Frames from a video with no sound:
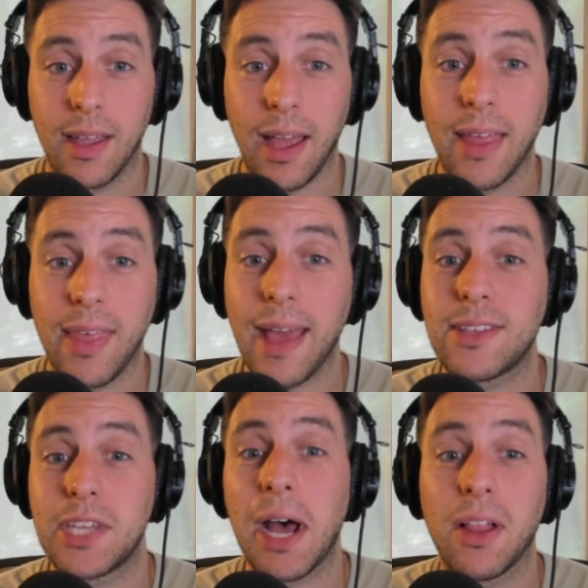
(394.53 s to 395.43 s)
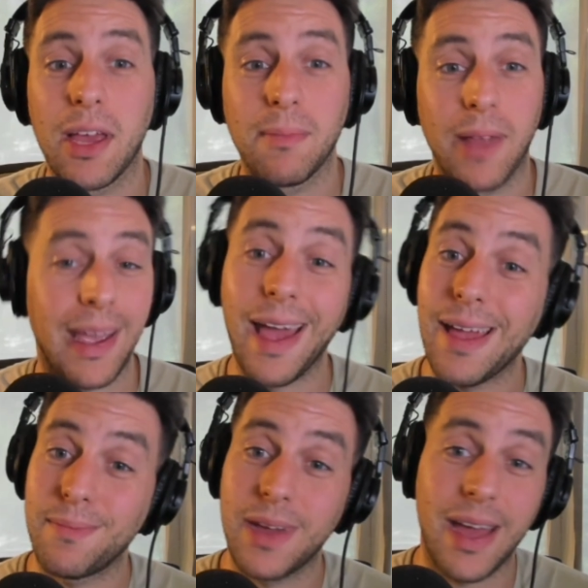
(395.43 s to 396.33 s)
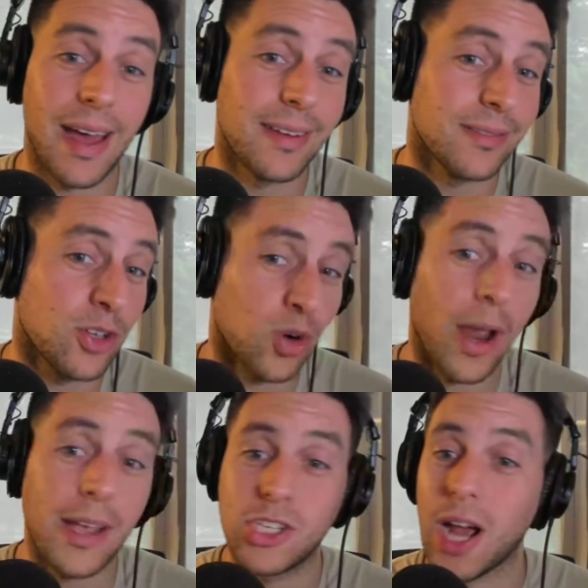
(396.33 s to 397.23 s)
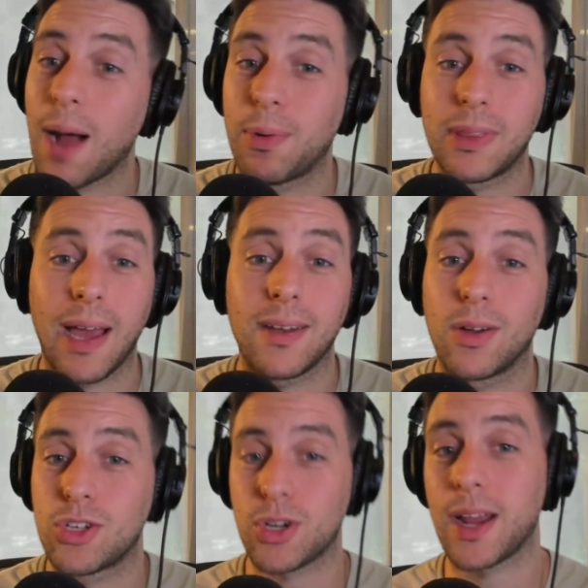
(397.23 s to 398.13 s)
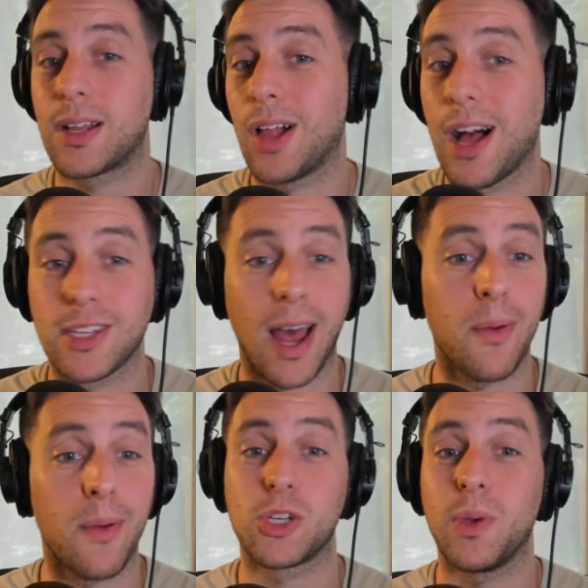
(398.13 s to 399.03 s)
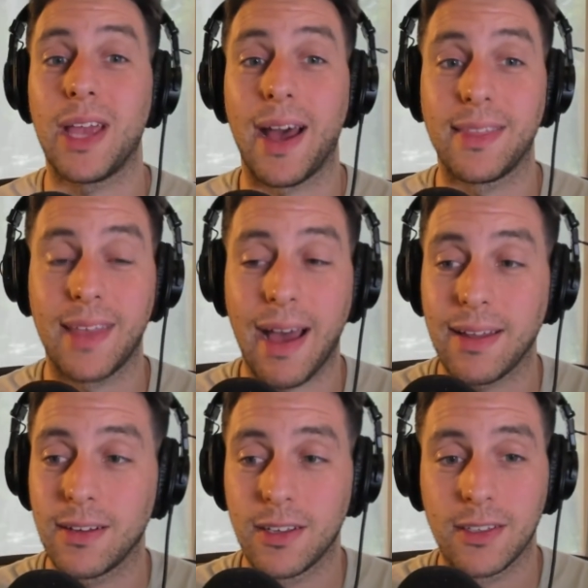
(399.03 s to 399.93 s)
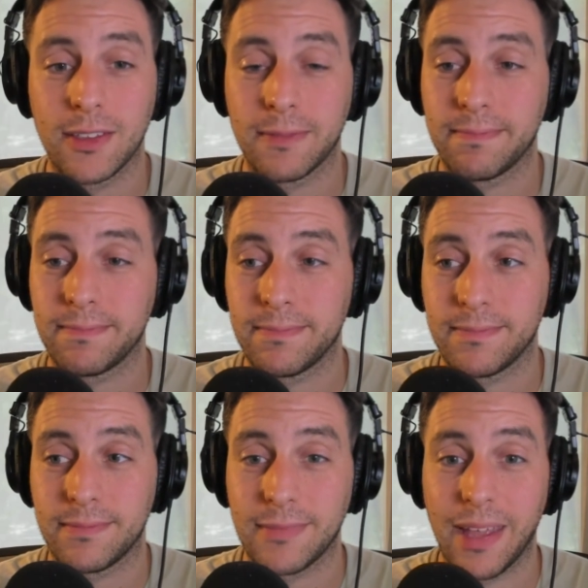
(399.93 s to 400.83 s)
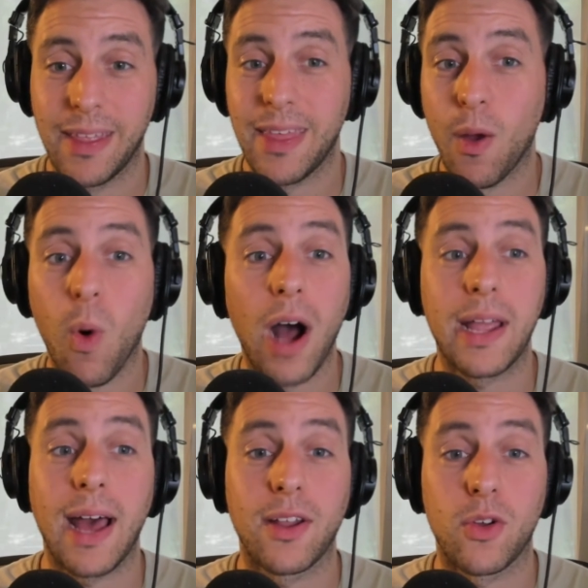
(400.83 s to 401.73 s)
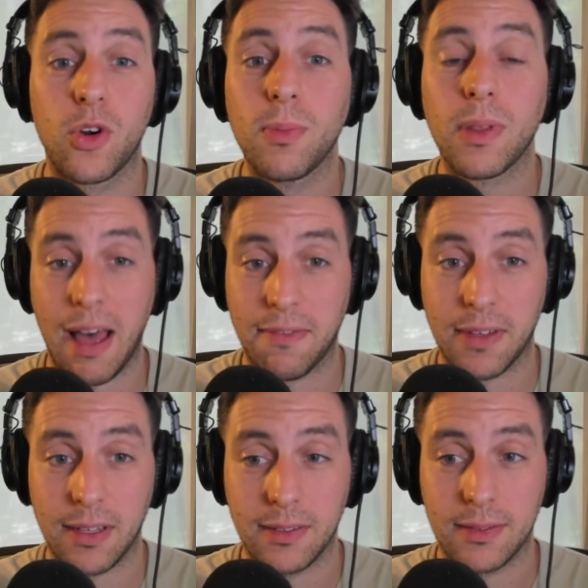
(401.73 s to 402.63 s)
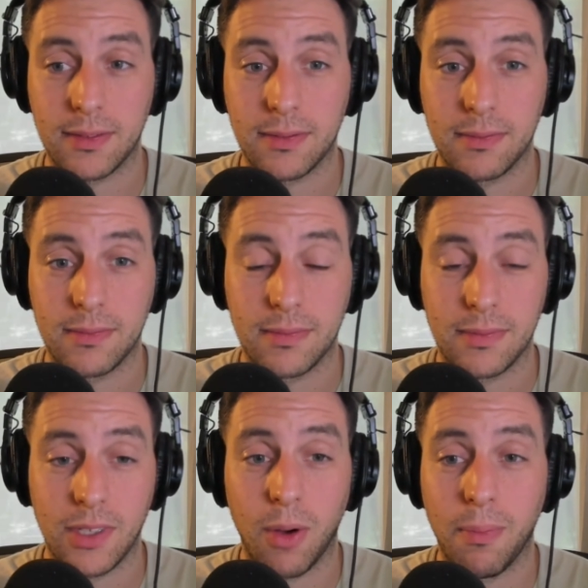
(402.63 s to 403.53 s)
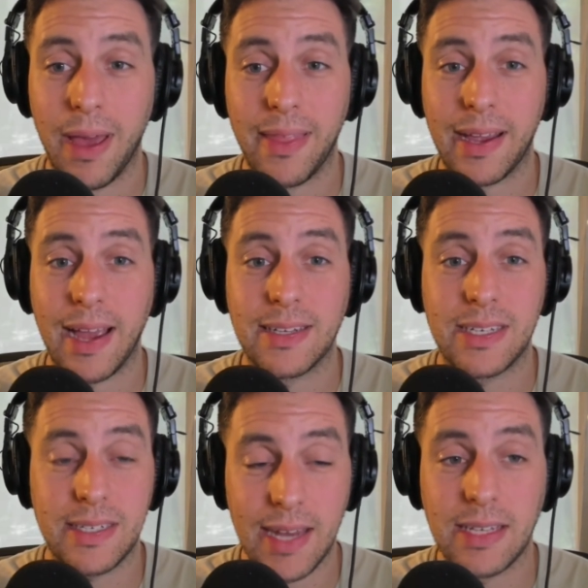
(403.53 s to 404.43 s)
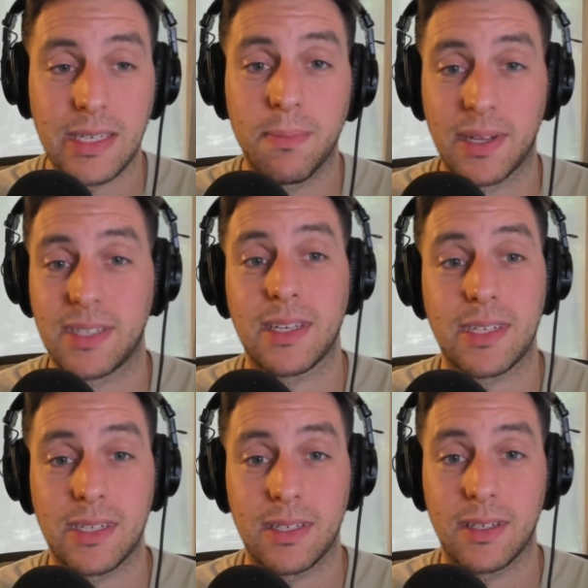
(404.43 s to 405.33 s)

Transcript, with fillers: And they tell him like, "Hey man, great job with that no trade clause. I wish we had that." And then they walk out of the room laughing. Going, "Man, that guy stinks at business."